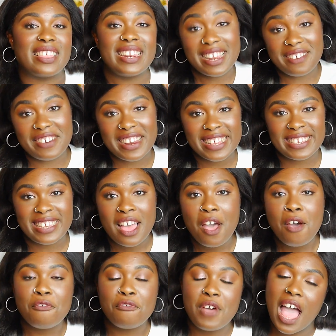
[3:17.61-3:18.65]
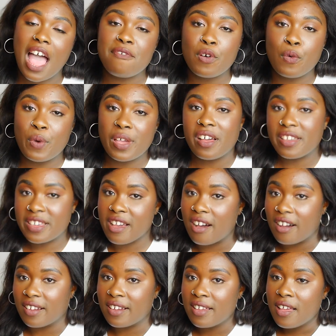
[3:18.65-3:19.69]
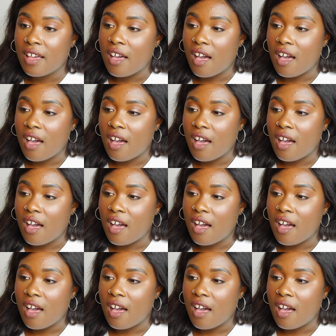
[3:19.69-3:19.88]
the lyrics Forever We Are Young